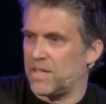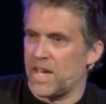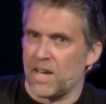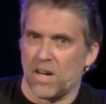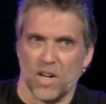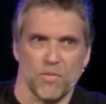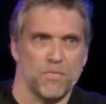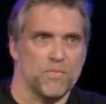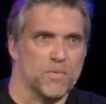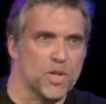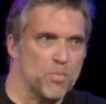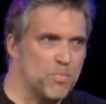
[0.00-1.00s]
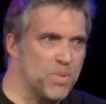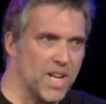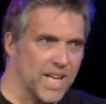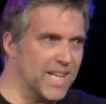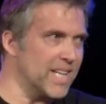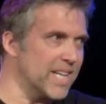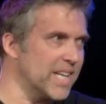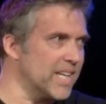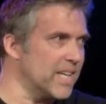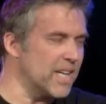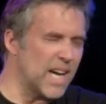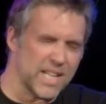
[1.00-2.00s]
then I've
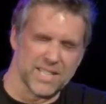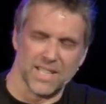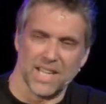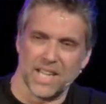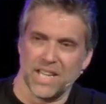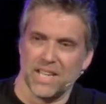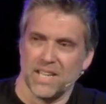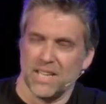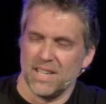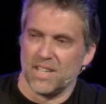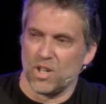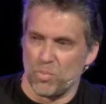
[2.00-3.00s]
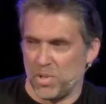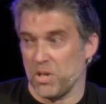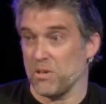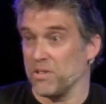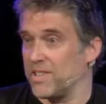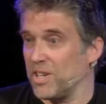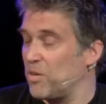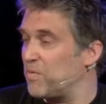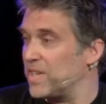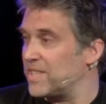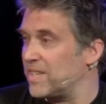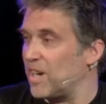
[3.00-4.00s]
completely and utterly abused the
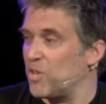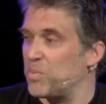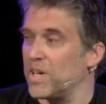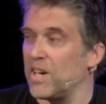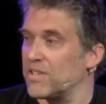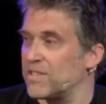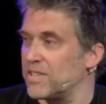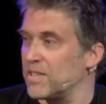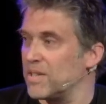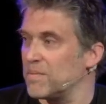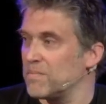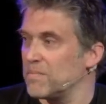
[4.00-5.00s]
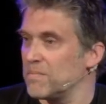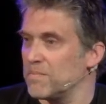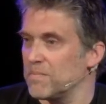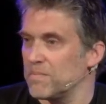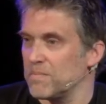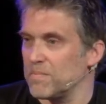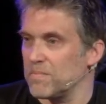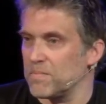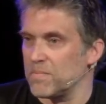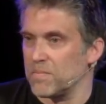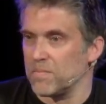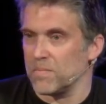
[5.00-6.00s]
office that I've been asked to
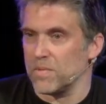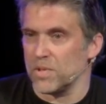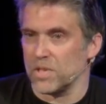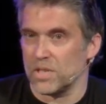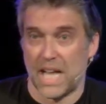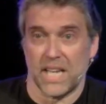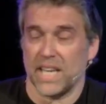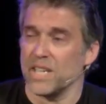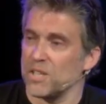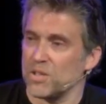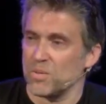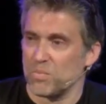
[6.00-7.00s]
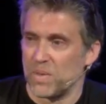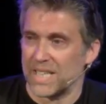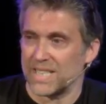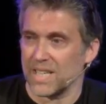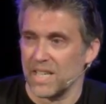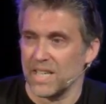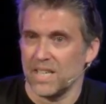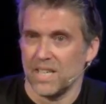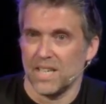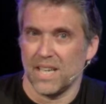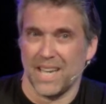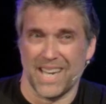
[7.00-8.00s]
stand in basically,
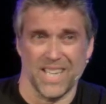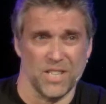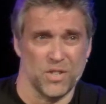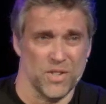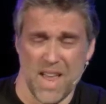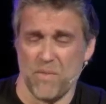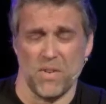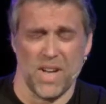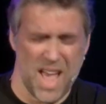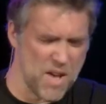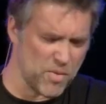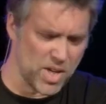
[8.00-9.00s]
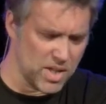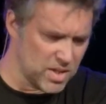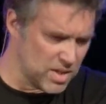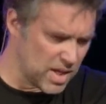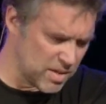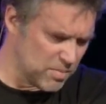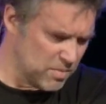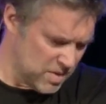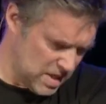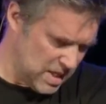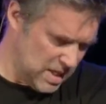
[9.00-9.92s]
and it should never, ever, and um,